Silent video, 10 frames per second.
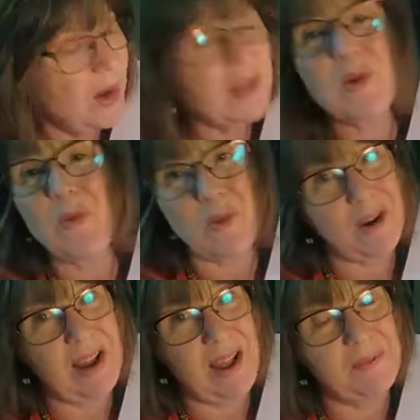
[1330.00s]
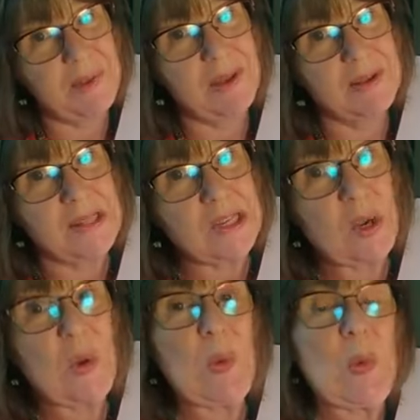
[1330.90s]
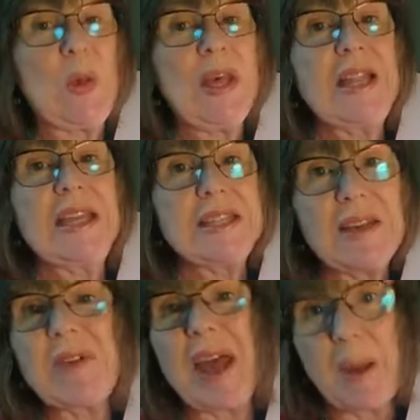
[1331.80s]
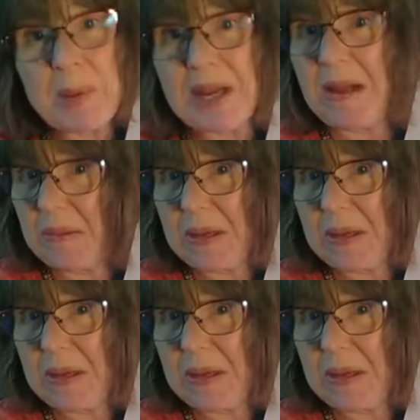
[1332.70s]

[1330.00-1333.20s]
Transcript: want it too far down because, you know, things have to happen down